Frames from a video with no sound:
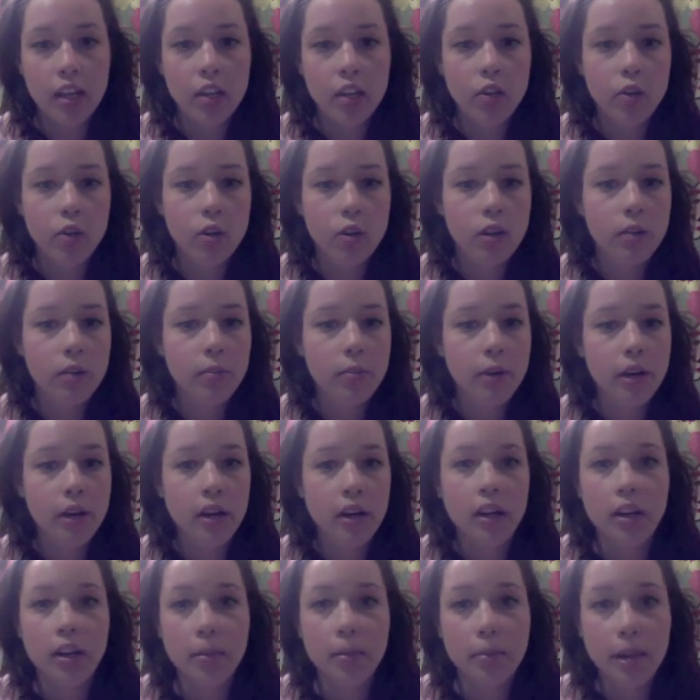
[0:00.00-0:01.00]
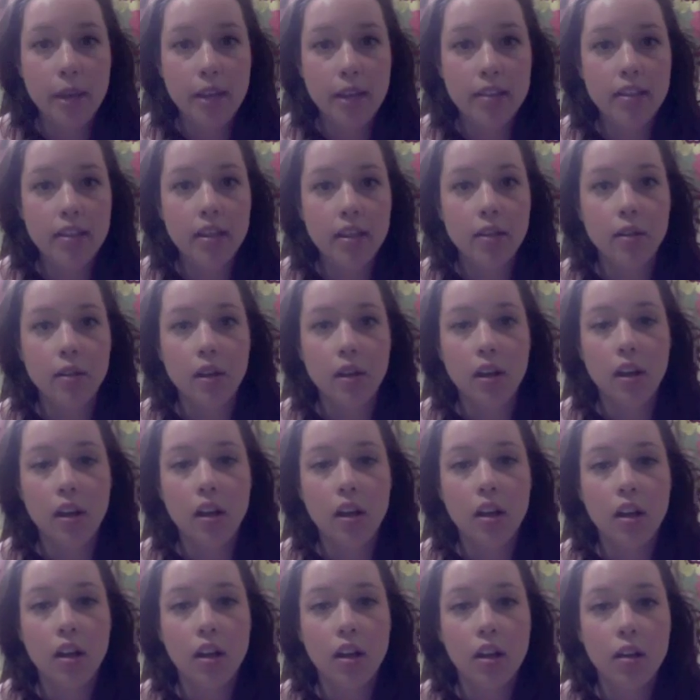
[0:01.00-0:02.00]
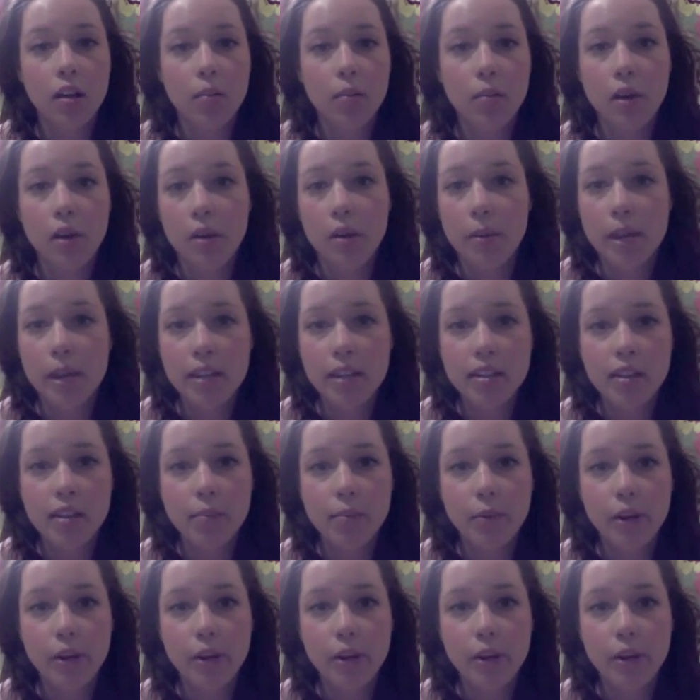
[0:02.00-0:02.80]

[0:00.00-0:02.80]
you're comparing our basic